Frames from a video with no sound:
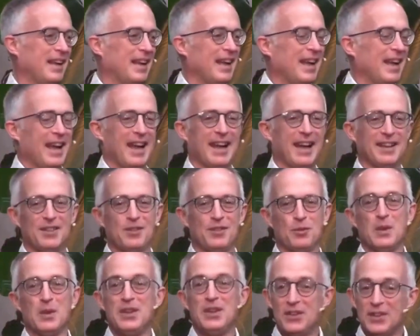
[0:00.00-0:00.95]
And
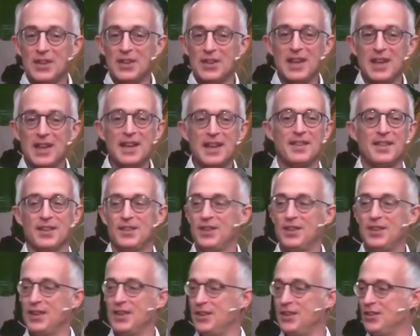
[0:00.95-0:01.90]
we see this in
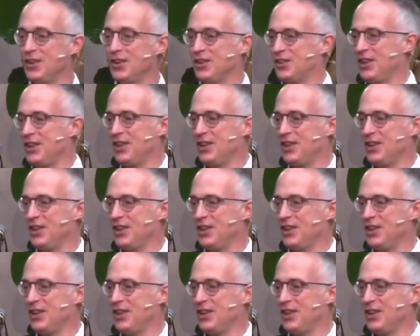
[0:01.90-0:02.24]
church history.